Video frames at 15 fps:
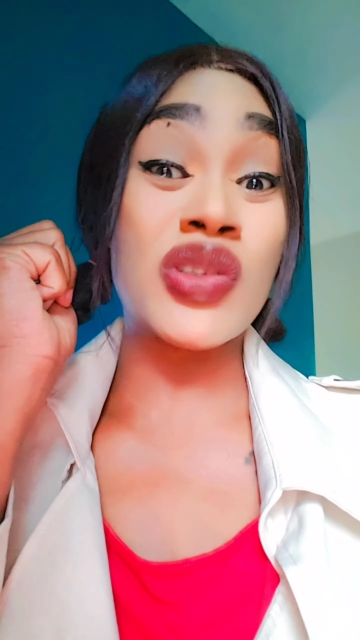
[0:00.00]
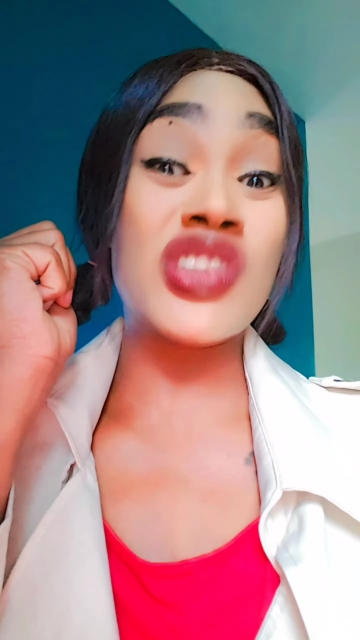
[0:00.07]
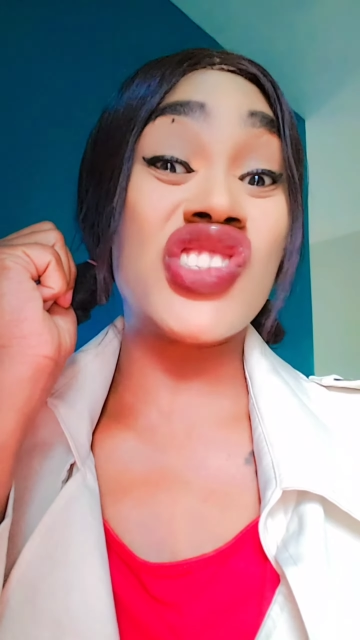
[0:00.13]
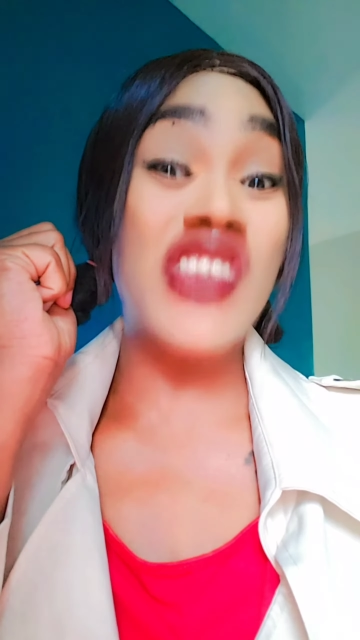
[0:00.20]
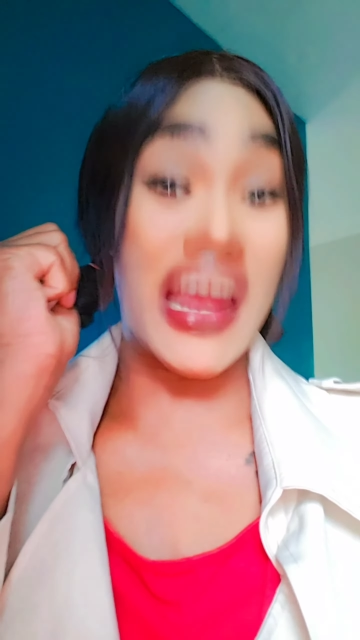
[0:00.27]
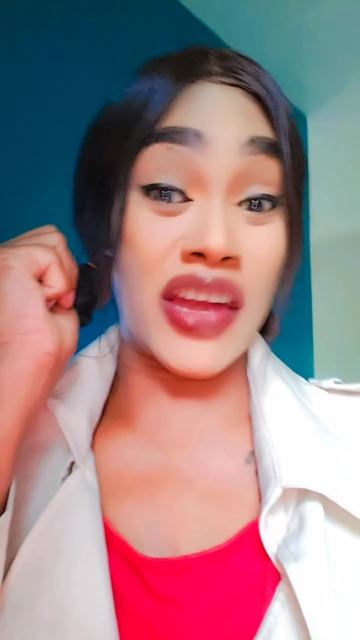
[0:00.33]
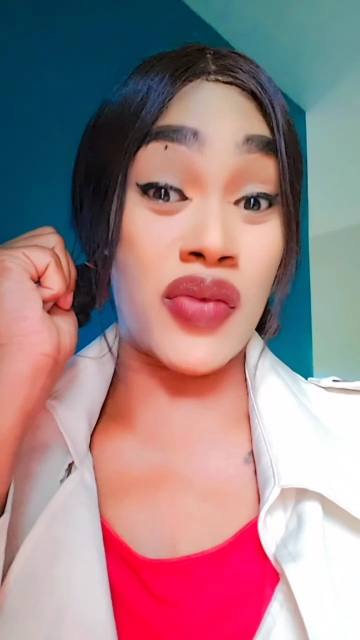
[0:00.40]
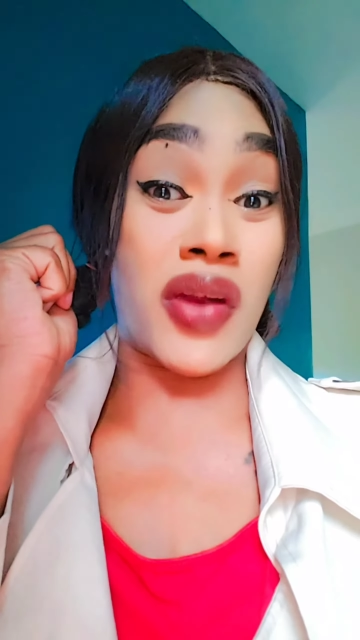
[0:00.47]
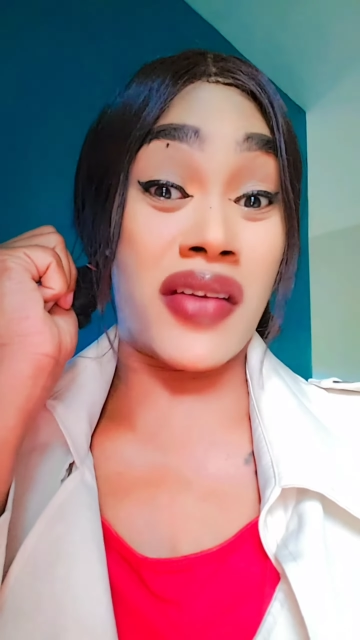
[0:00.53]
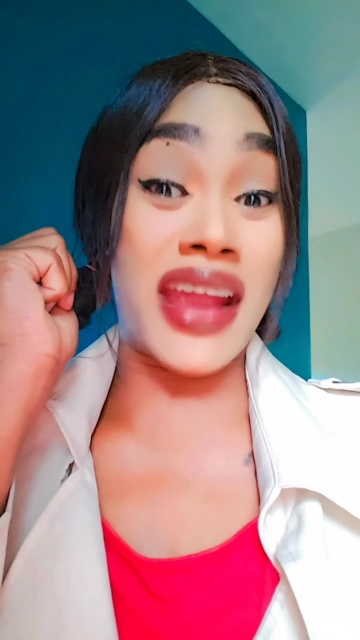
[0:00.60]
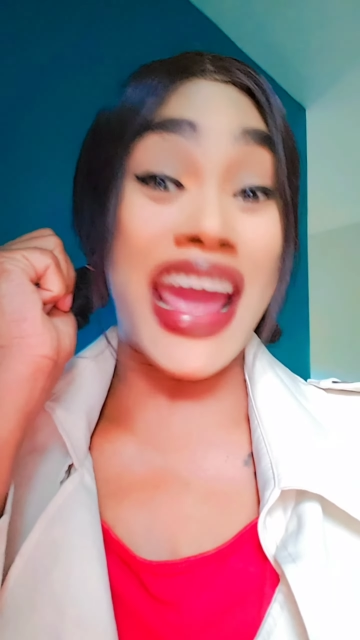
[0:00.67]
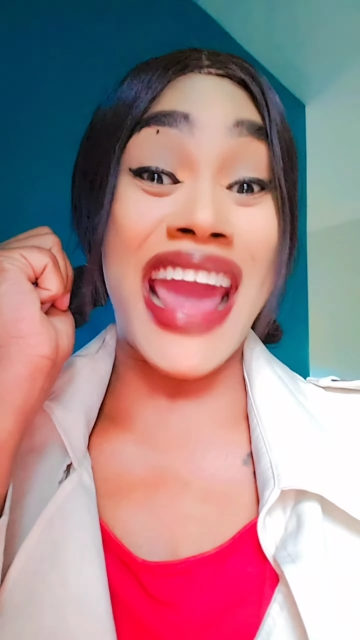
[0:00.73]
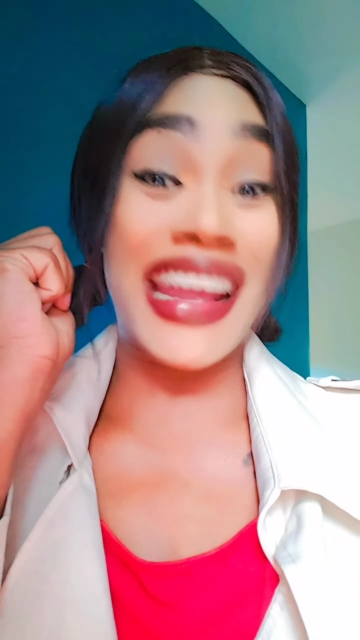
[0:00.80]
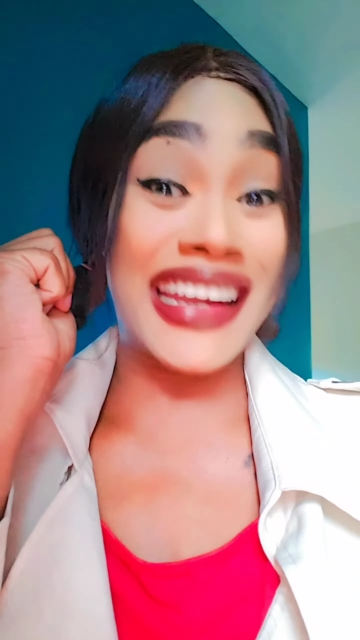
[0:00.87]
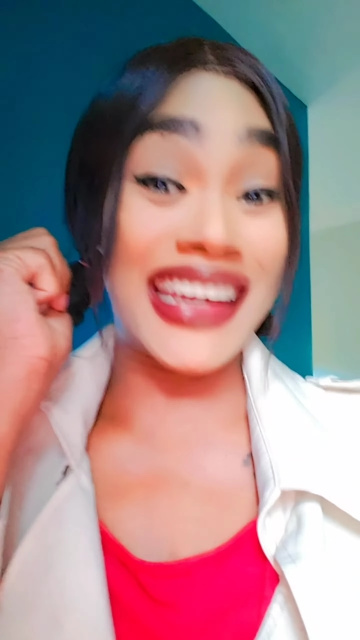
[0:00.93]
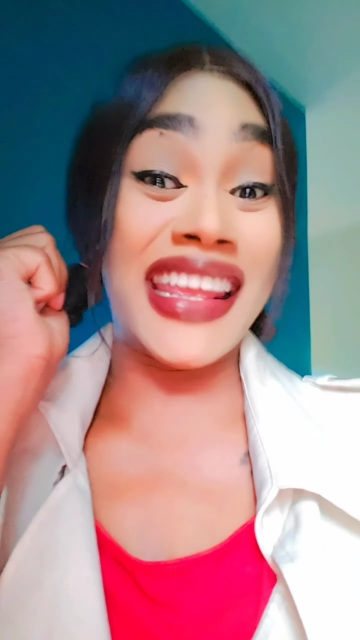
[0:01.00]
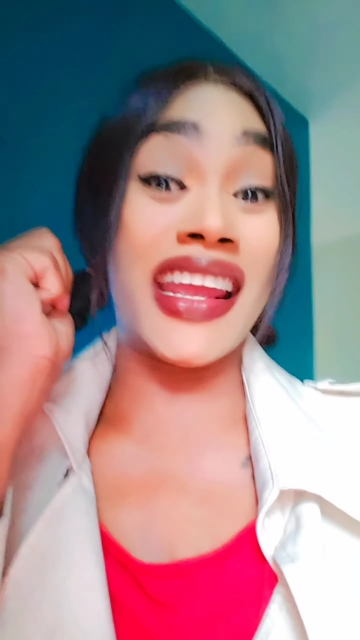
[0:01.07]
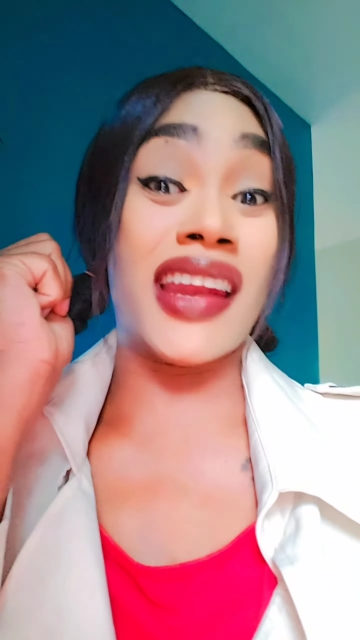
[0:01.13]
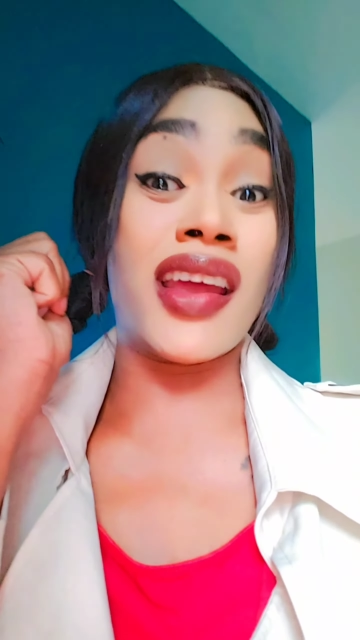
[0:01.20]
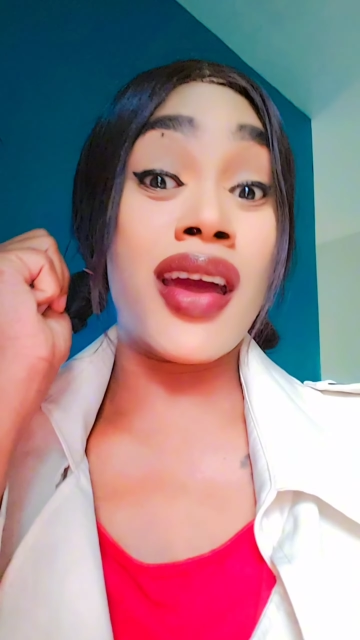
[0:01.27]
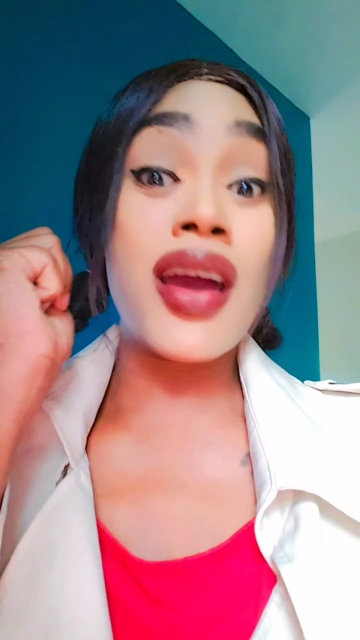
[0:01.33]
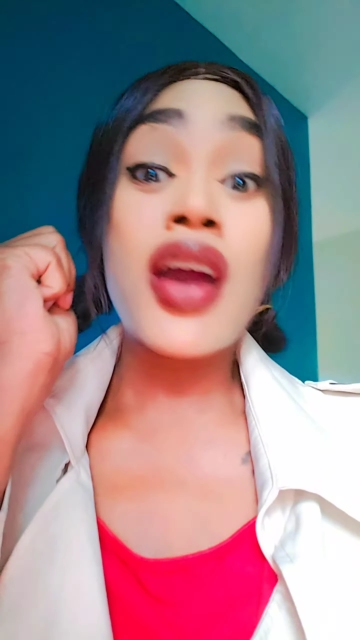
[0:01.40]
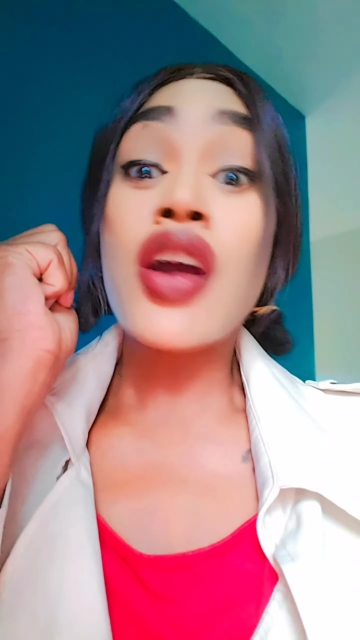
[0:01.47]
to January ending.